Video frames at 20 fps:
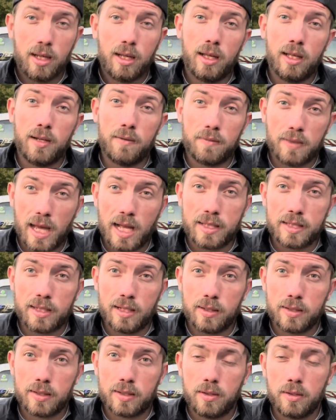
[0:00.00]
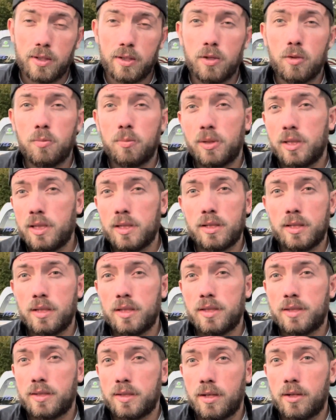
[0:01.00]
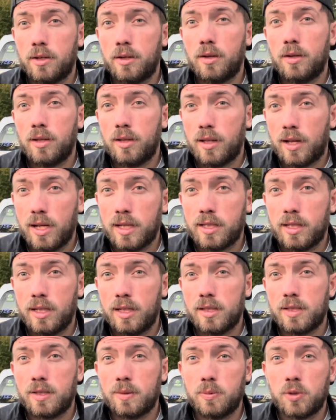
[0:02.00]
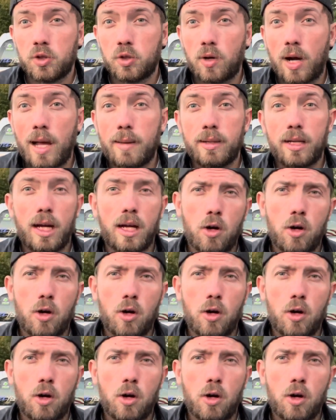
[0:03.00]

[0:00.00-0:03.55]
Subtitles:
And if that sounds good to you, please consider liking and subscribing.